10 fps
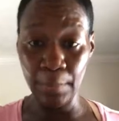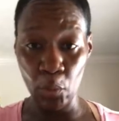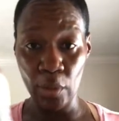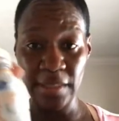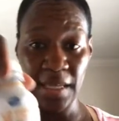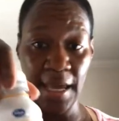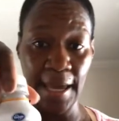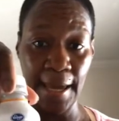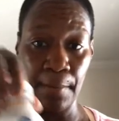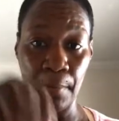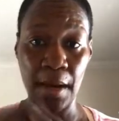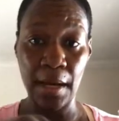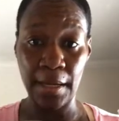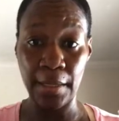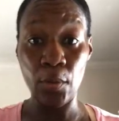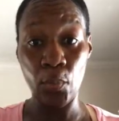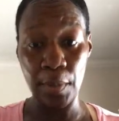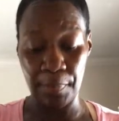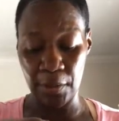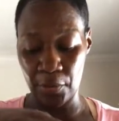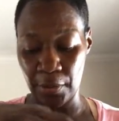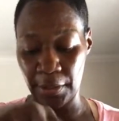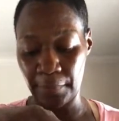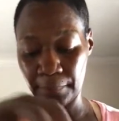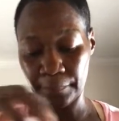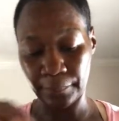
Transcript: I'm going to add my whipping cream.